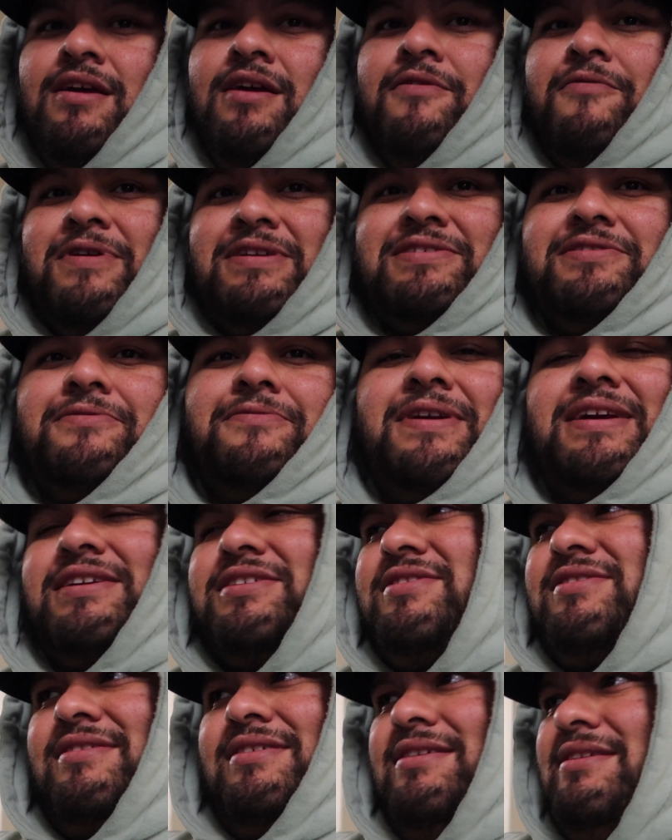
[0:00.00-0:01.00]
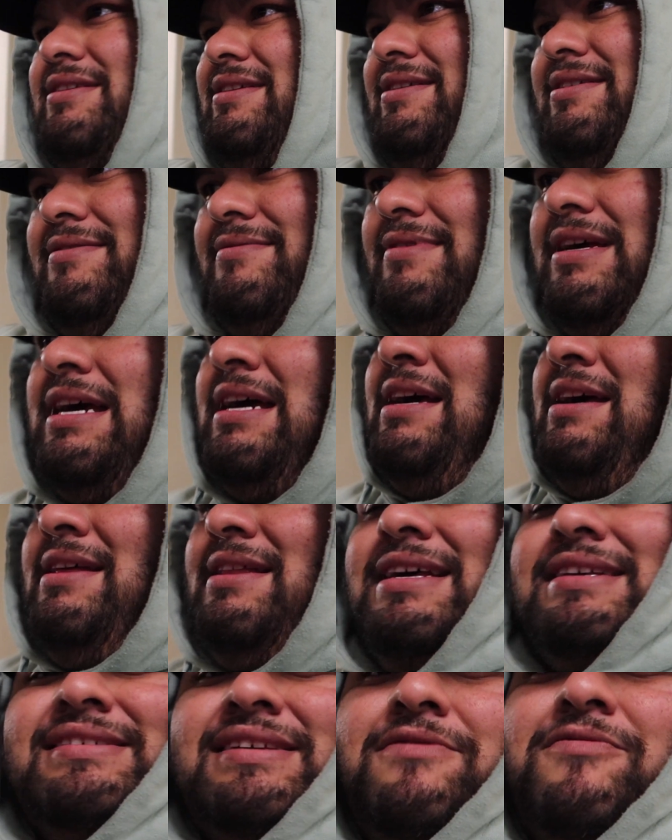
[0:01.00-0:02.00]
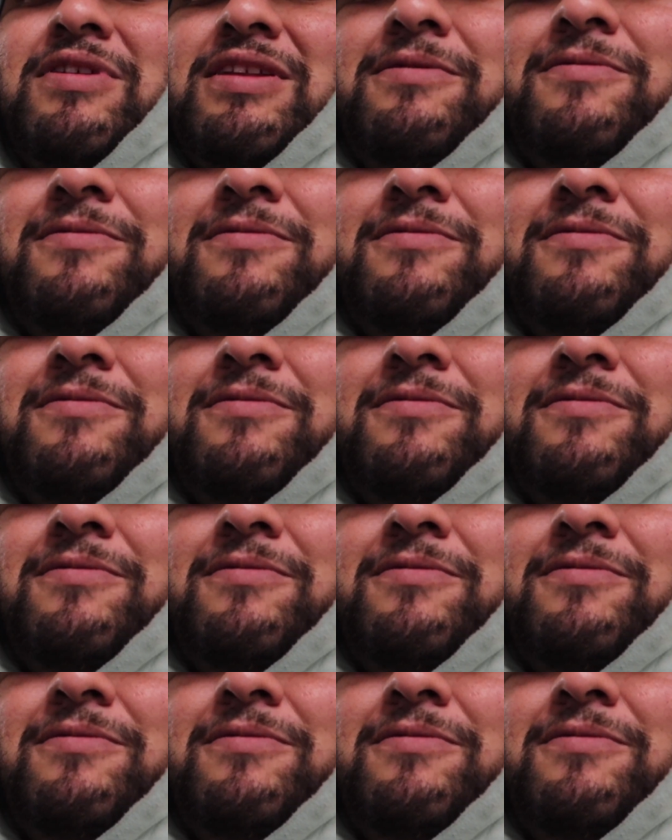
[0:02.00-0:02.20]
restoration, and they say it really